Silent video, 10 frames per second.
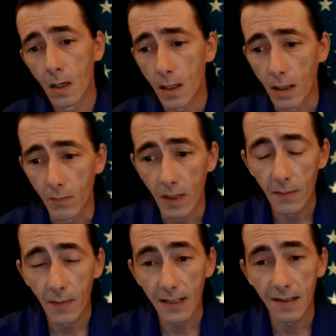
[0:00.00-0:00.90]

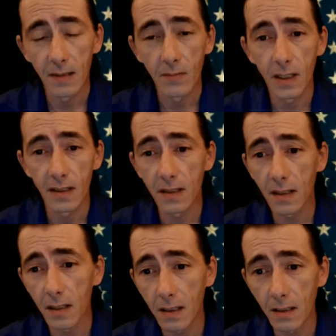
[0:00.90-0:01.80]

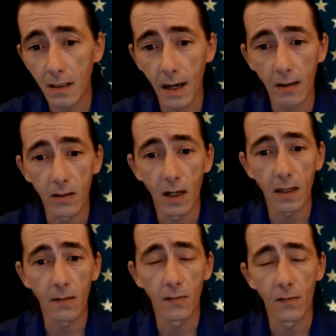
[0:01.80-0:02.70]
MSNBC, I could not
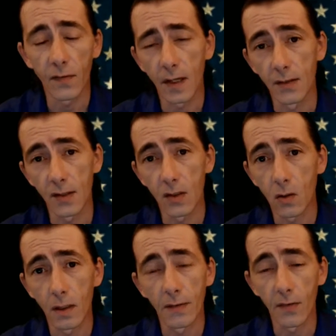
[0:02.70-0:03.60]
even find a
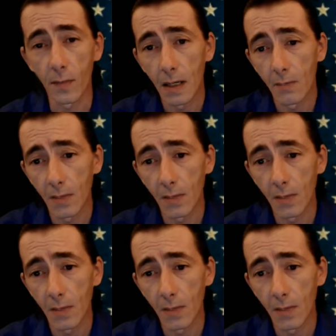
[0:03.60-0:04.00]
story from them.